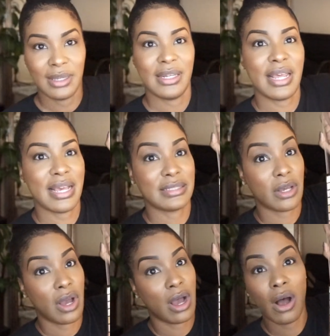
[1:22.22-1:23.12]
It has
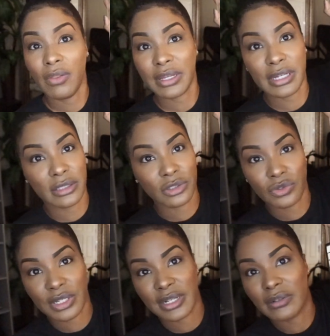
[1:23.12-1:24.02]
all the colors you
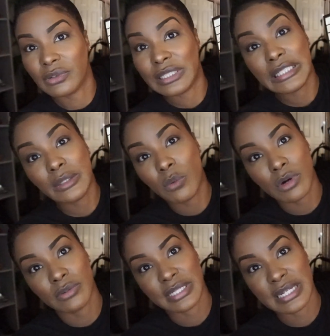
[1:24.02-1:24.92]
can ever need and
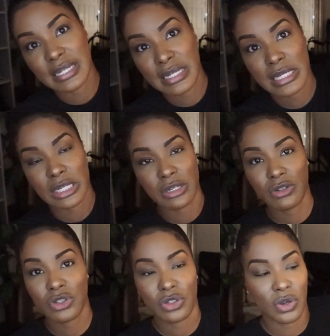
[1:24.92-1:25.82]
want in here.
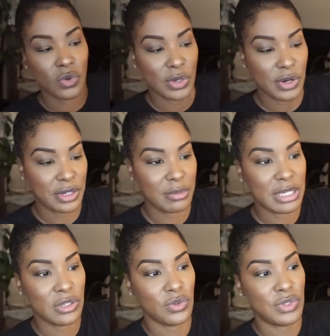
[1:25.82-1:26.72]
So we're going to be
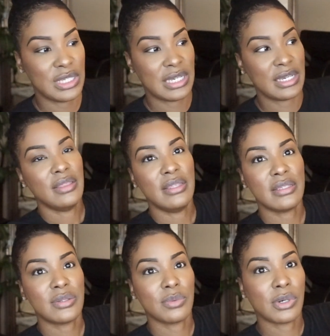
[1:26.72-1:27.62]
using
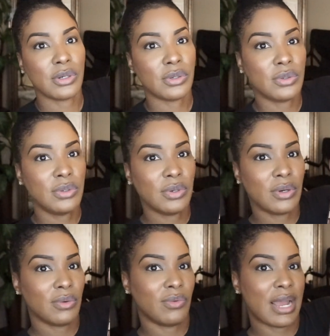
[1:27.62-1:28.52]
this row
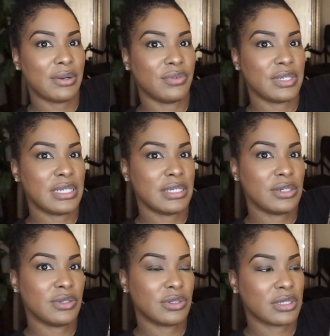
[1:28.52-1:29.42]
right over
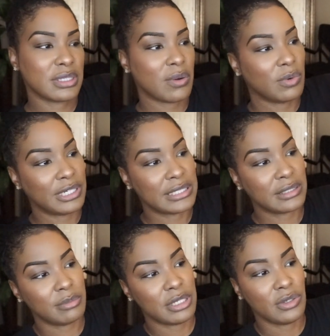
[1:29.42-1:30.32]
here because I want it
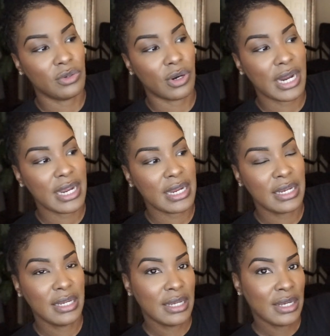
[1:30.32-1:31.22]
to be gray,
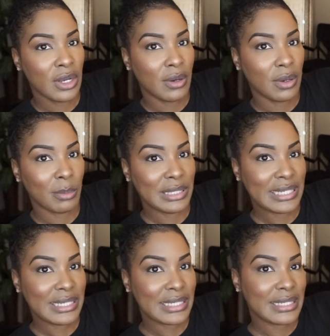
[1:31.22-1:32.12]

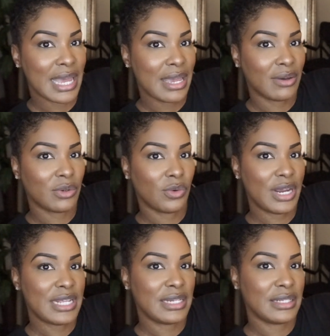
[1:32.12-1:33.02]
blending down
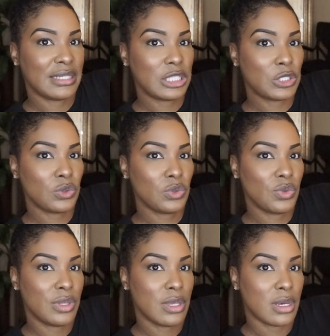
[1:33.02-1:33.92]
gradient
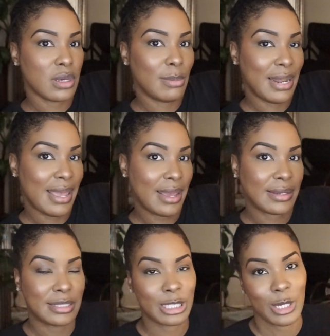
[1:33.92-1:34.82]
into the
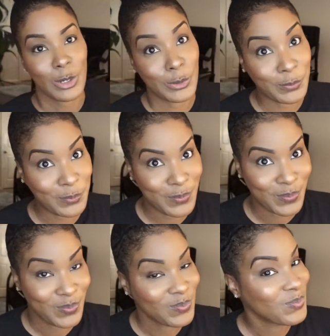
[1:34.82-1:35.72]
black. So
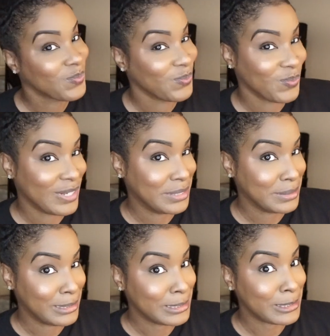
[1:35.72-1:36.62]

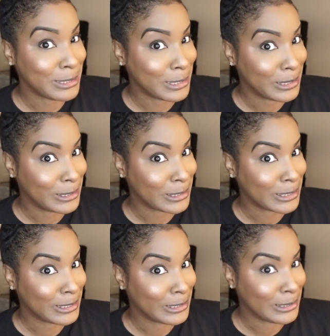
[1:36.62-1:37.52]
let's see how that's
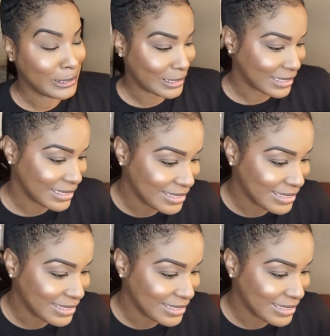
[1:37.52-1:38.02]
gonna look.